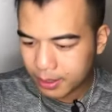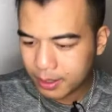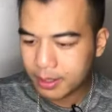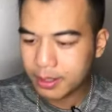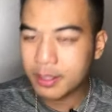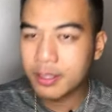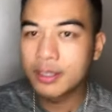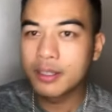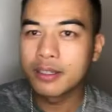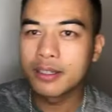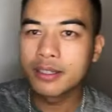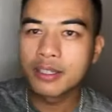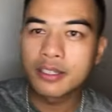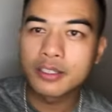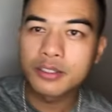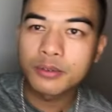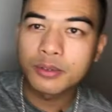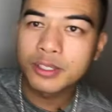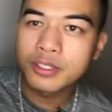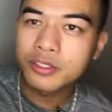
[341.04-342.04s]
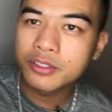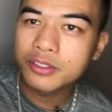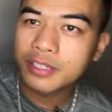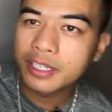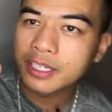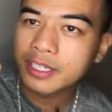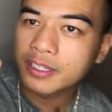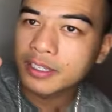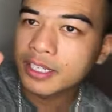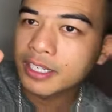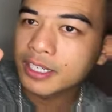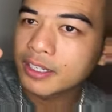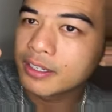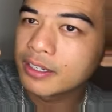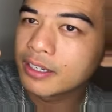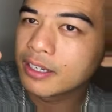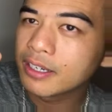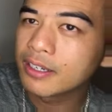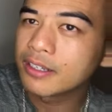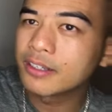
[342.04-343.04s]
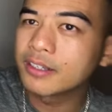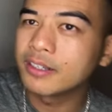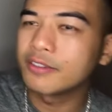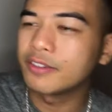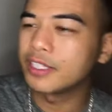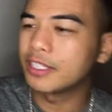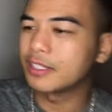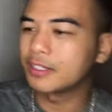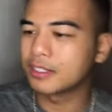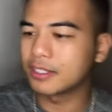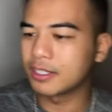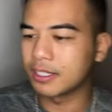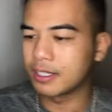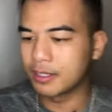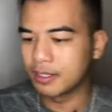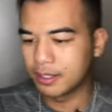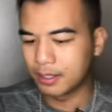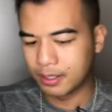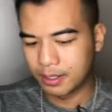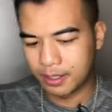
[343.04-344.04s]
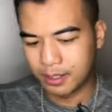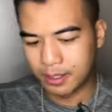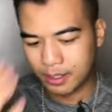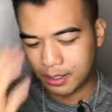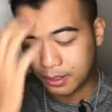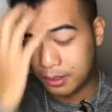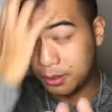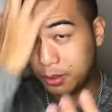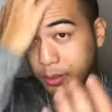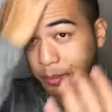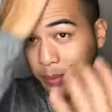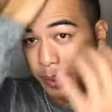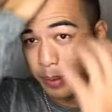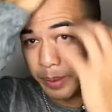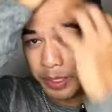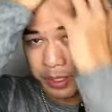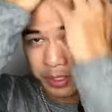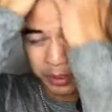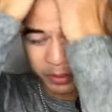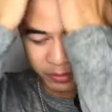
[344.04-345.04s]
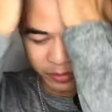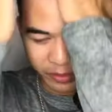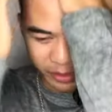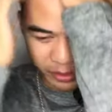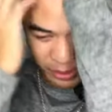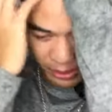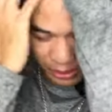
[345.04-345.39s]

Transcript: Like there's one strand of hair. I don't know if you can see, or maybe it just fell